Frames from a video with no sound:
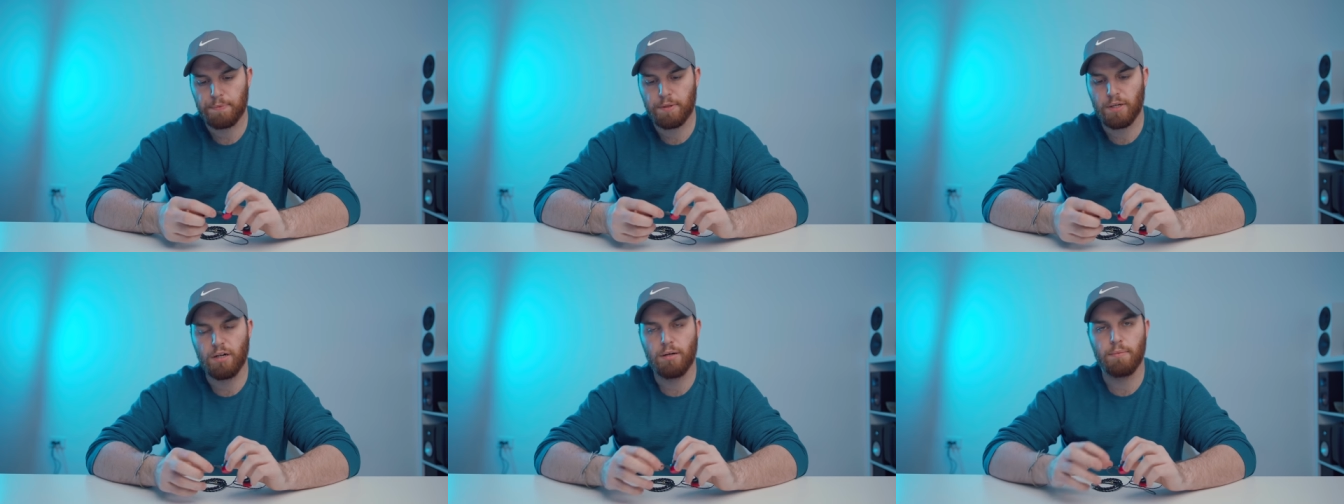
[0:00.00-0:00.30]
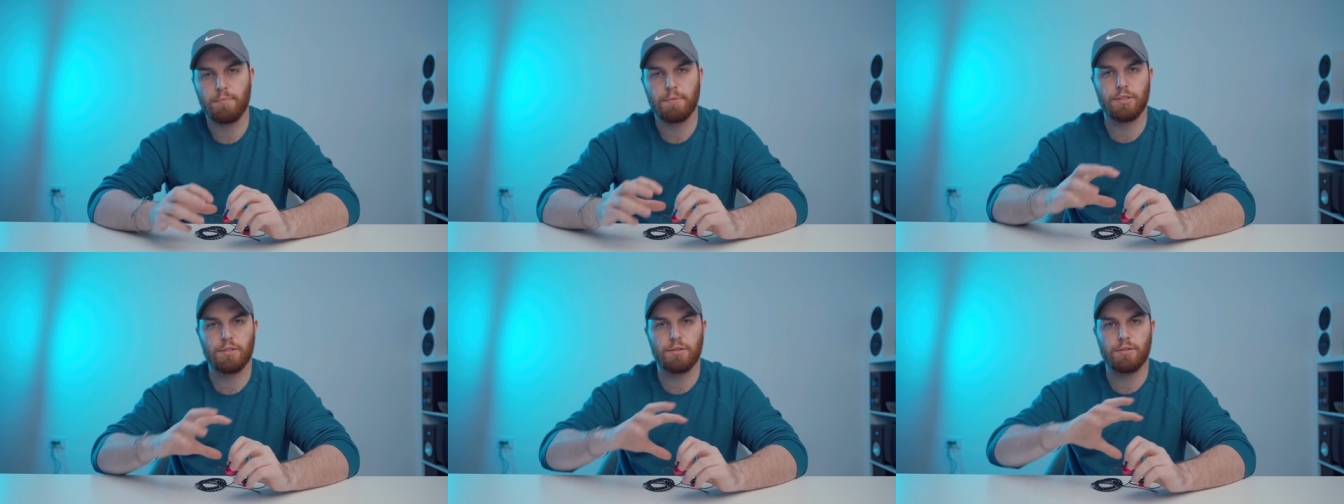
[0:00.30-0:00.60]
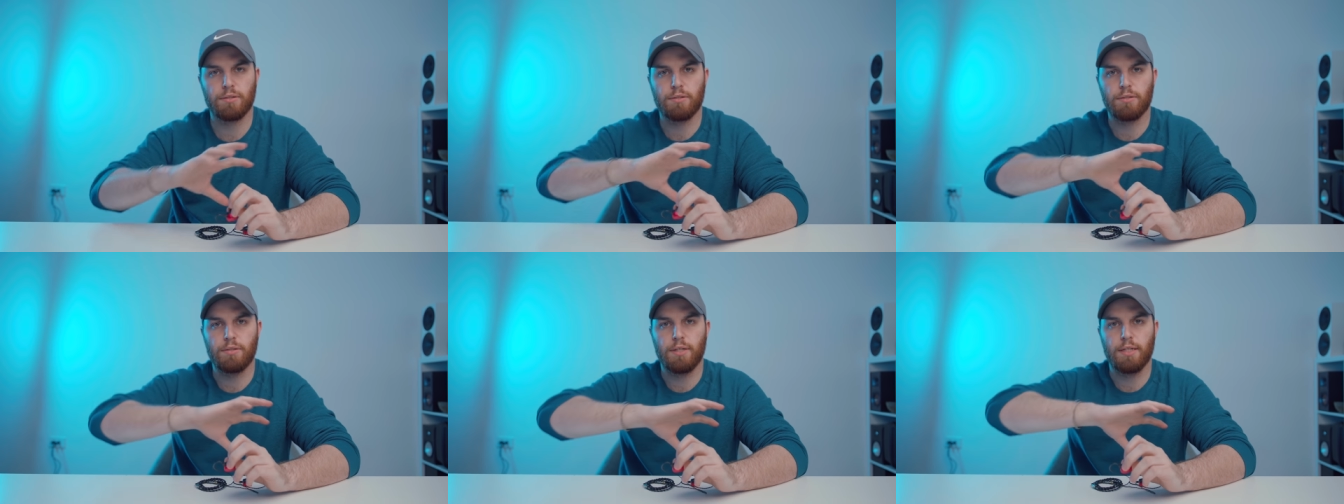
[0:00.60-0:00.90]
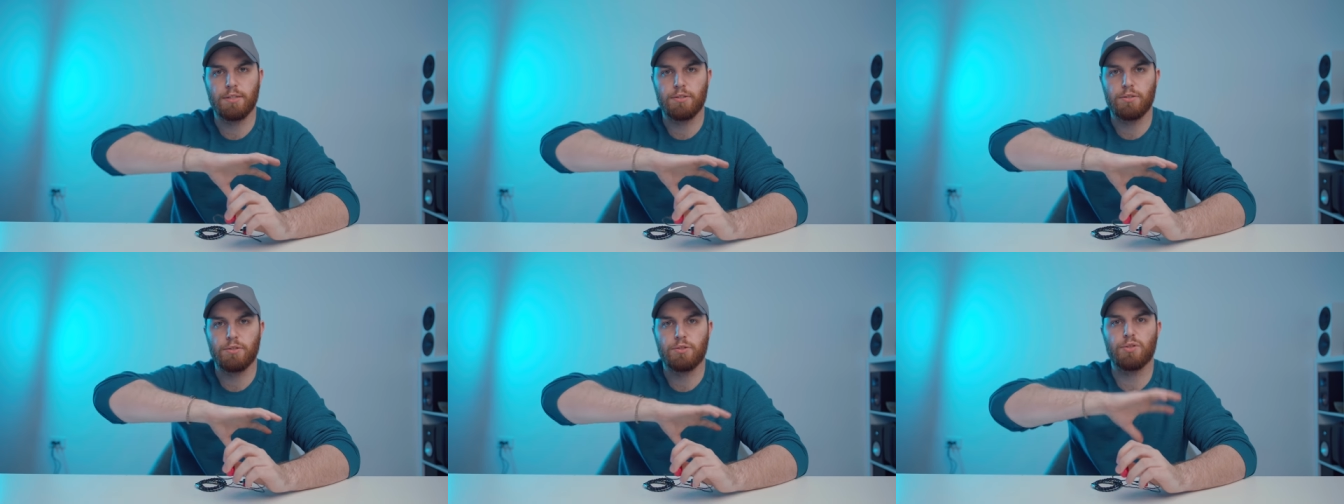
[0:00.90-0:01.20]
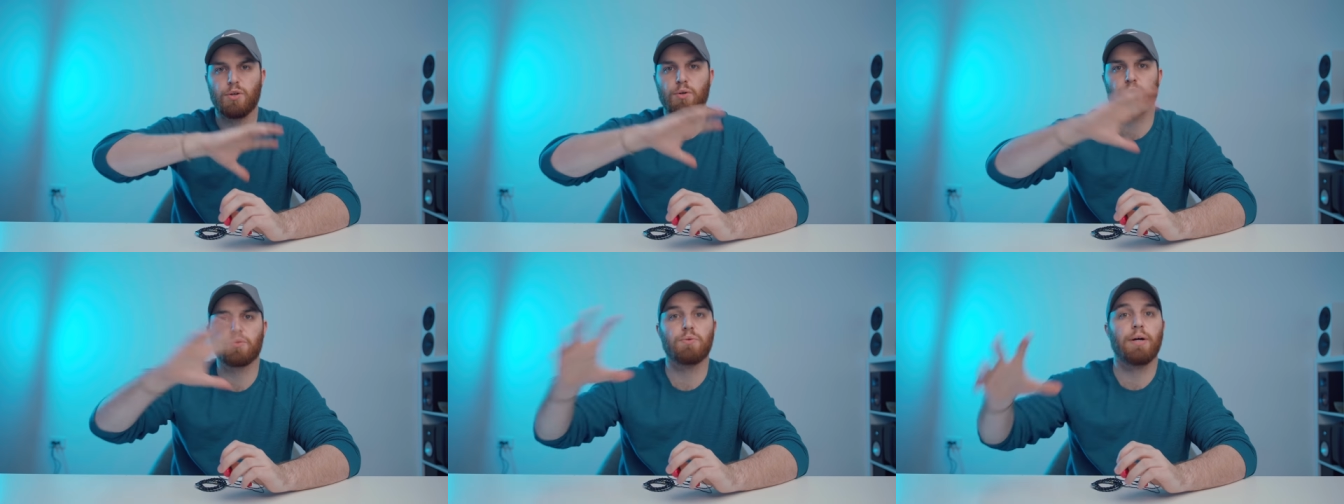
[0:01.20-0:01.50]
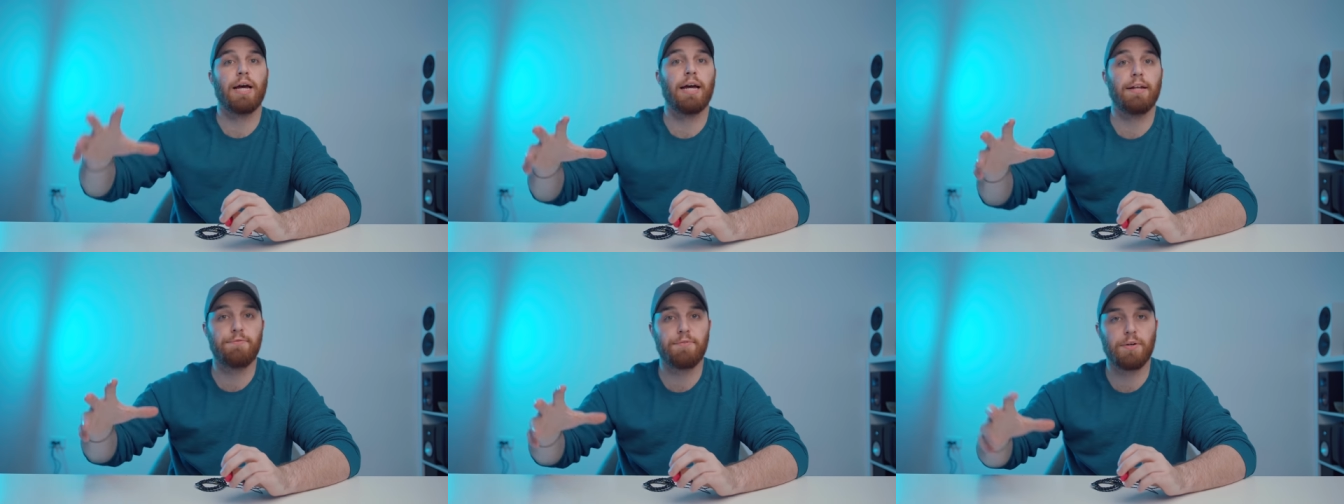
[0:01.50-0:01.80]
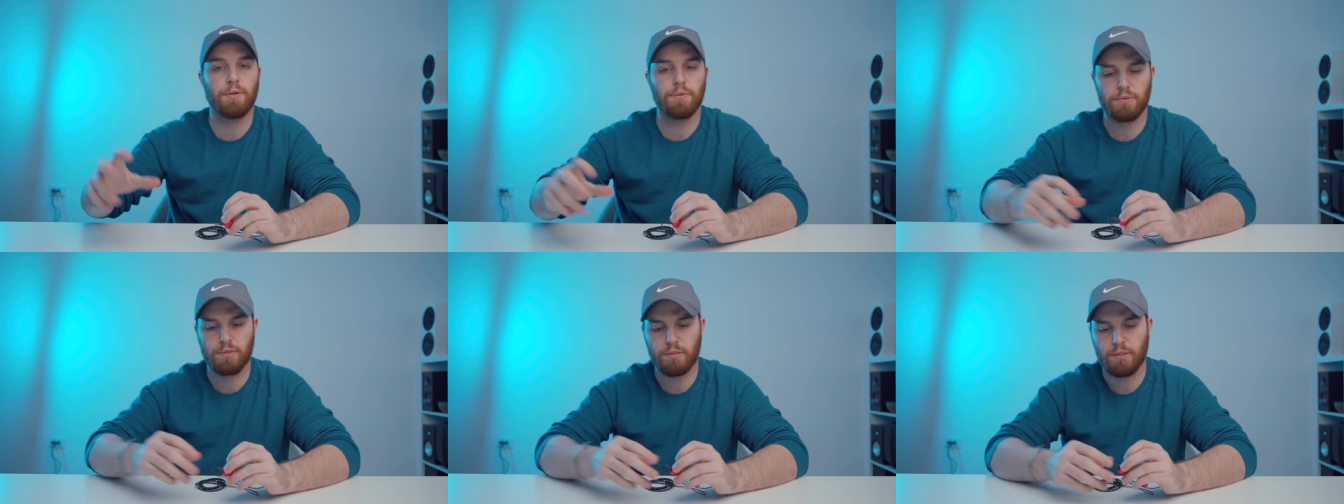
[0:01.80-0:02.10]
Um, and in total
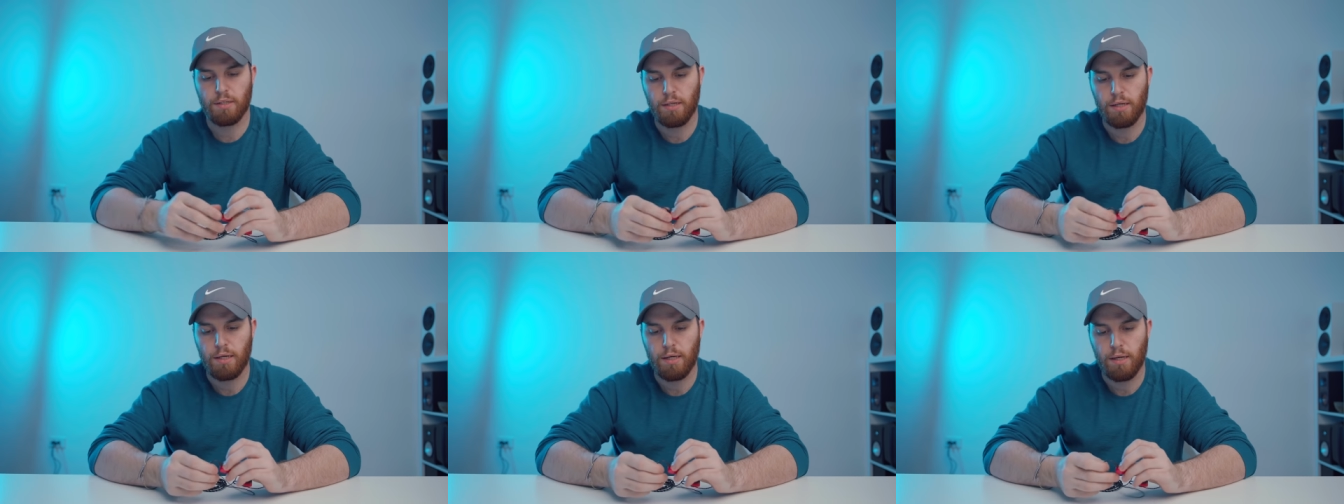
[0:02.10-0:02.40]
headphones,